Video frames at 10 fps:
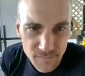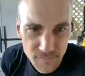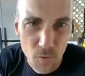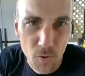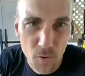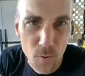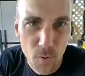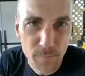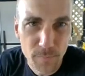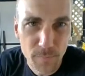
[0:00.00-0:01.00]

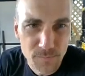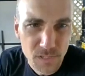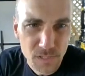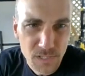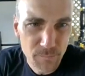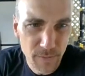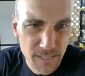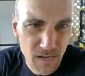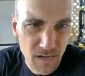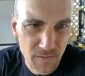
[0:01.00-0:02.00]
permissible based
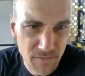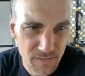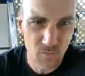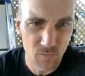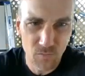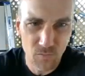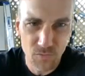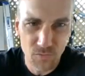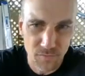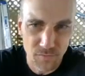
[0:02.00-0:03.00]
on the
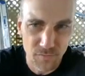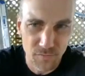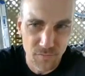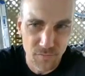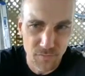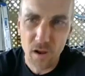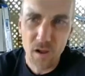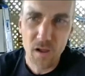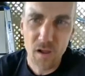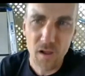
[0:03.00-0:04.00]
floor,
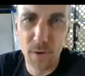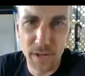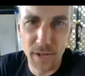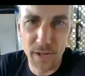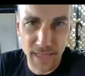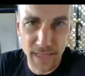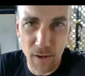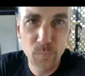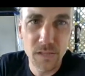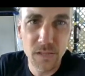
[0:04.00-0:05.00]
but that would be
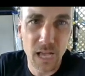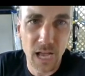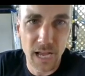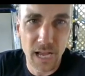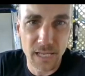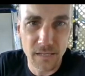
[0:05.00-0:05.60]
the ideal.